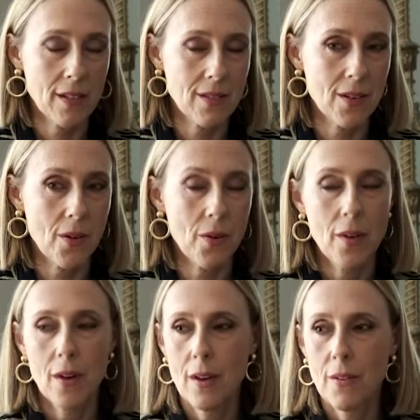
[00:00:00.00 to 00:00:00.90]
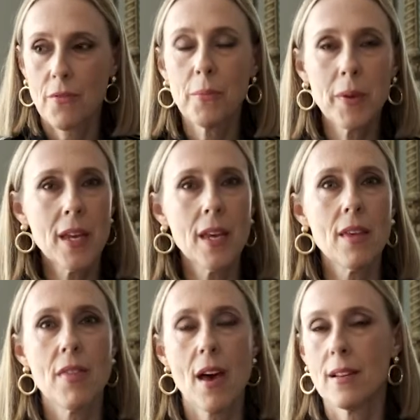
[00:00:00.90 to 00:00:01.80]
And so for
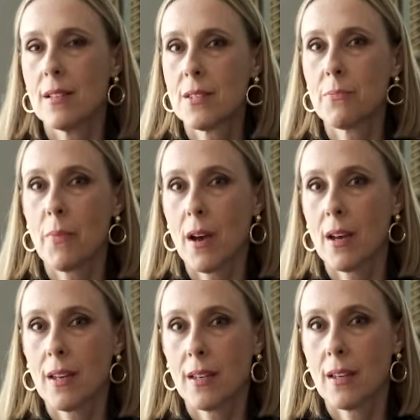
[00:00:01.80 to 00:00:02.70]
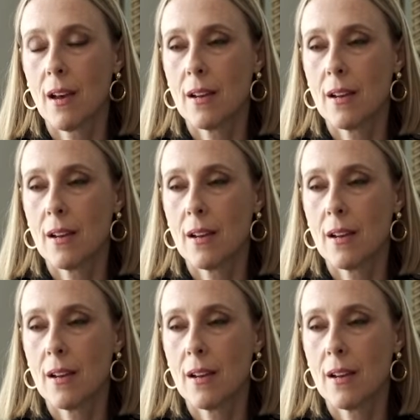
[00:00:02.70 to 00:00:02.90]
me, that is my